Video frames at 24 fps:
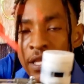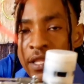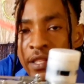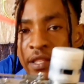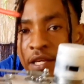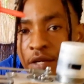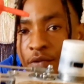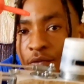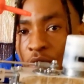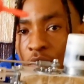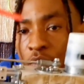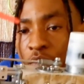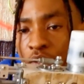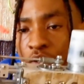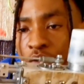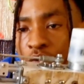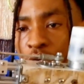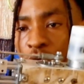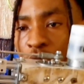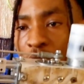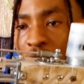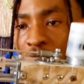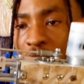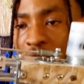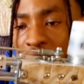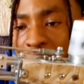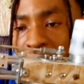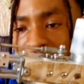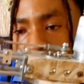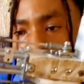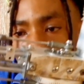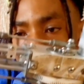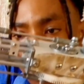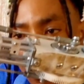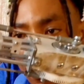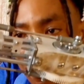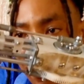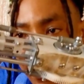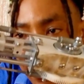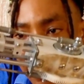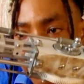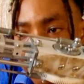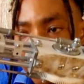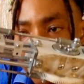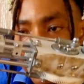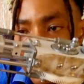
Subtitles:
Then we go to the lower part of